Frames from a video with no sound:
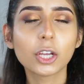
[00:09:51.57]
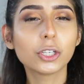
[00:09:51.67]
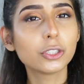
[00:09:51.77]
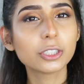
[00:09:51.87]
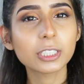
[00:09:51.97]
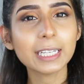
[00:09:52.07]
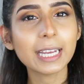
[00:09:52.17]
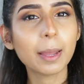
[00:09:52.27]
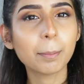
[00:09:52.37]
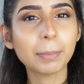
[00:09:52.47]

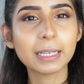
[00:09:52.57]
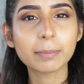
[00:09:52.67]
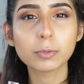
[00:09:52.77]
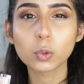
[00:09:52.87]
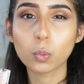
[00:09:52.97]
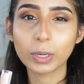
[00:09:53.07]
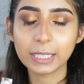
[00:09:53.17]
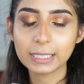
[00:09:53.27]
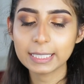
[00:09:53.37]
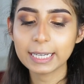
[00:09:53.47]
Usually I'm medium
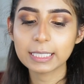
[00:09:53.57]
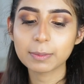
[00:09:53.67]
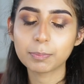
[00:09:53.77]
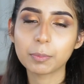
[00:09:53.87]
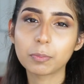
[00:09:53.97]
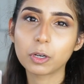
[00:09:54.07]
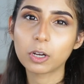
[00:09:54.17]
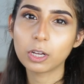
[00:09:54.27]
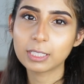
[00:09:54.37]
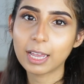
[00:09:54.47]
26, but
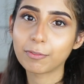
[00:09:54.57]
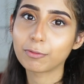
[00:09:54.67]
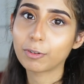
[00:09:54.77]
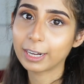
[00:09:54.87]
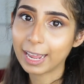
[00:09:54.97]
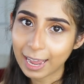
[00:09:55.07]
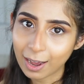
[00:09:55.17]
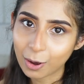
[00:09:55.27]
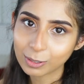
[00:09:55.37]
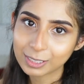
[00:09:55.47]
because I've run
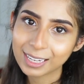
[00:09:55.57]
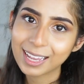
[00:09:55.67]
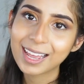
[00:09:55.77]
out